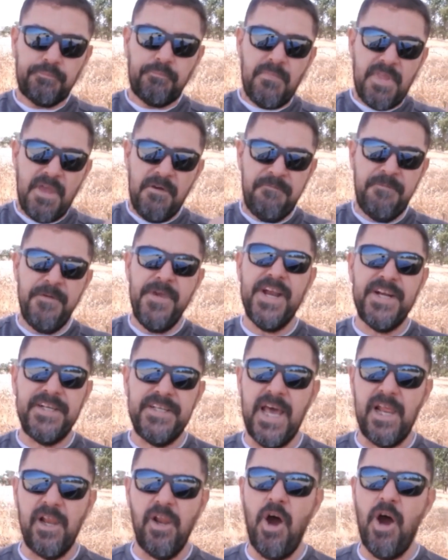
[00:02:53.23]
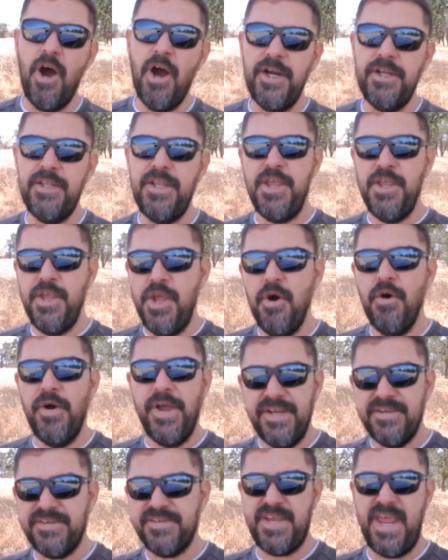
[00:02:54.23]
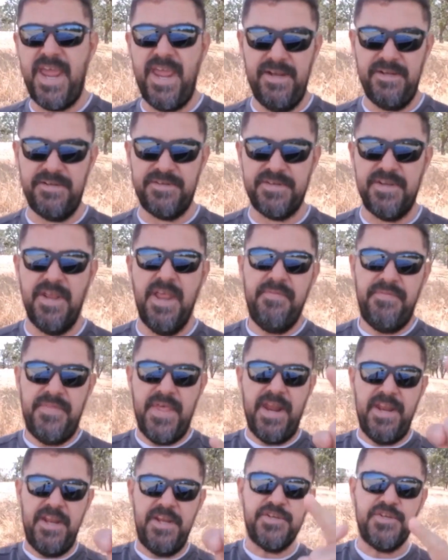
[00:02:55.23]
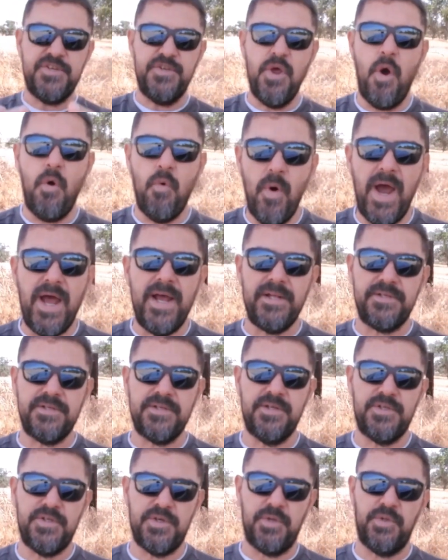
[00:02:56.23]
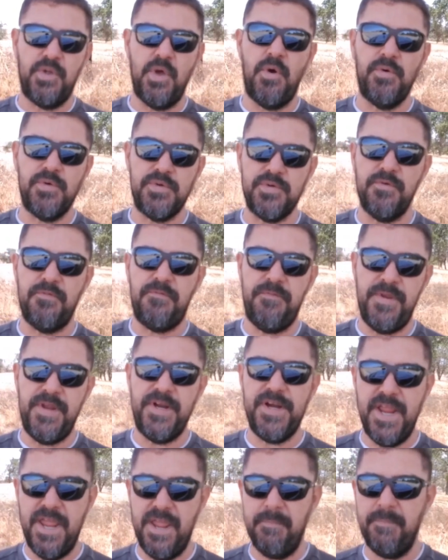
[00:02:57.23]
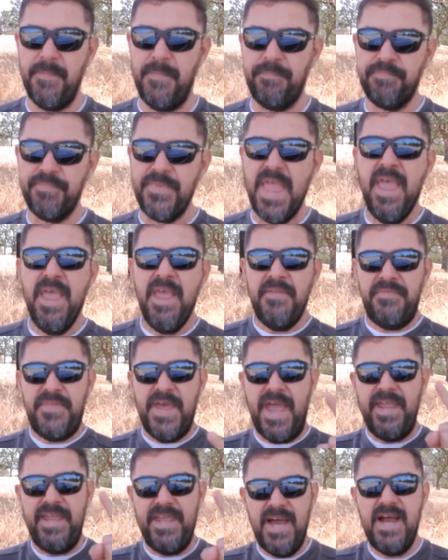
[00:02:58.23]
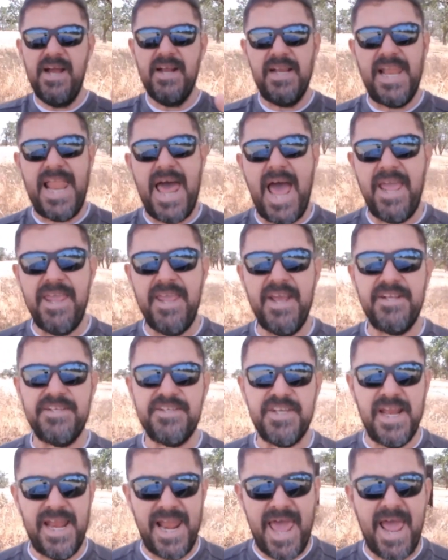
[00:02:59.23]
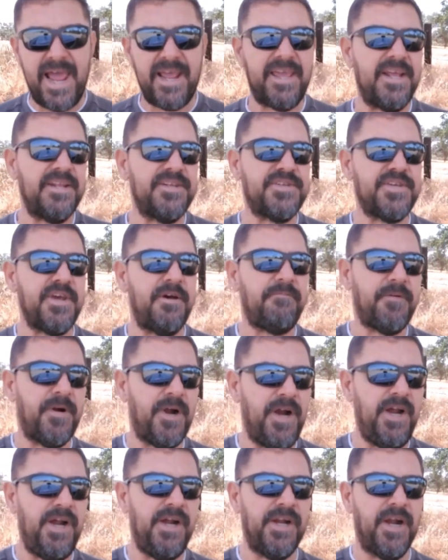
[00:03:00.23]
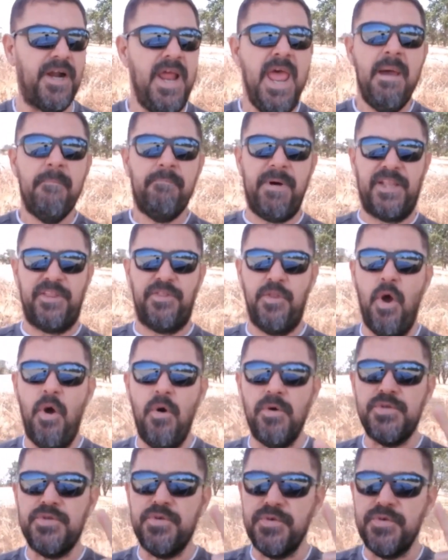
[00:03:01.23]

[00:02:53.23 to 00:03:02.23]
fear the Lord, you his saints. There is no want to those who fear him. The young lions lack and suffer hunger, but those who